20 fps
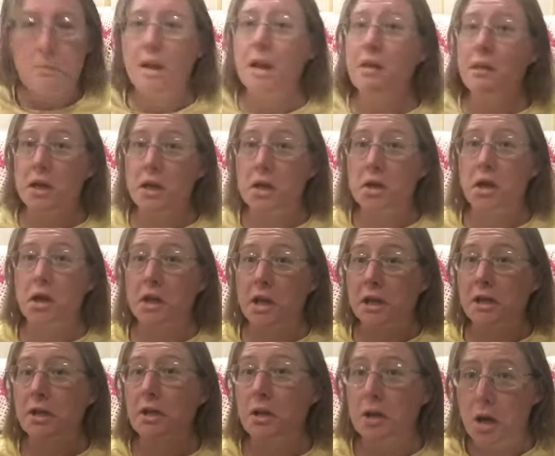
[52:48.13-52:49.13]
There you go,
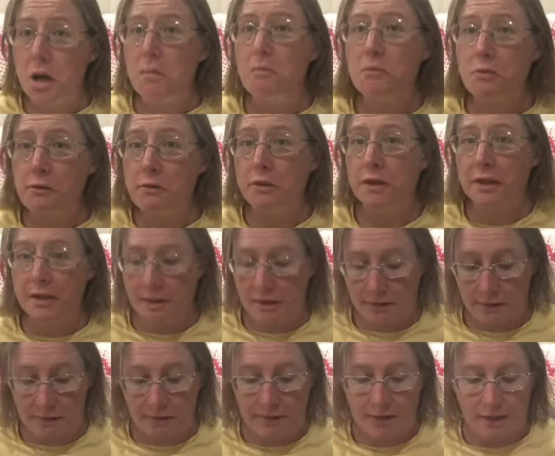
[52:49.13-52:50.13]
that's a lot more on it than
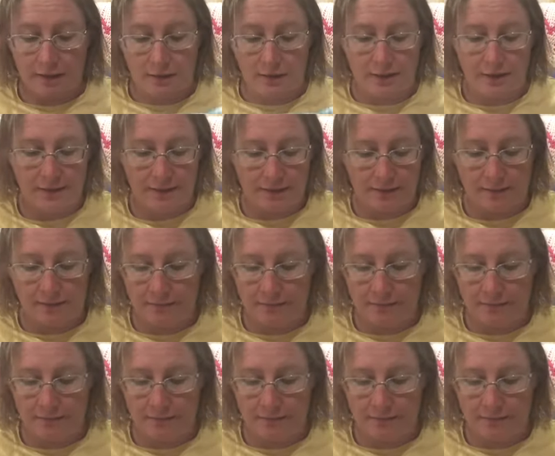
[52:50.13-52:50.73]
I realised.